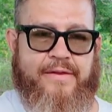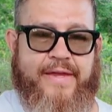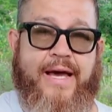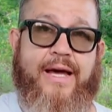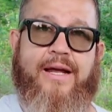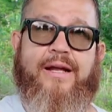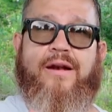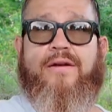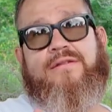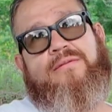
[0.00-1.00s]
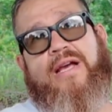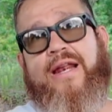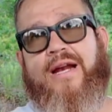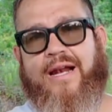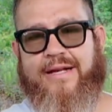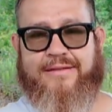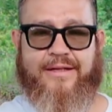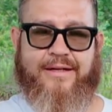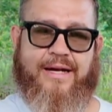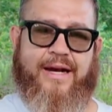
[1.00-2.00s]
That looks kind of
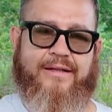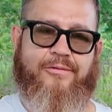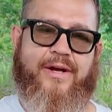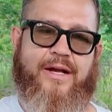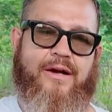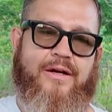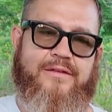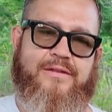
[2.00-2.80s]
classic. I like the way it looks.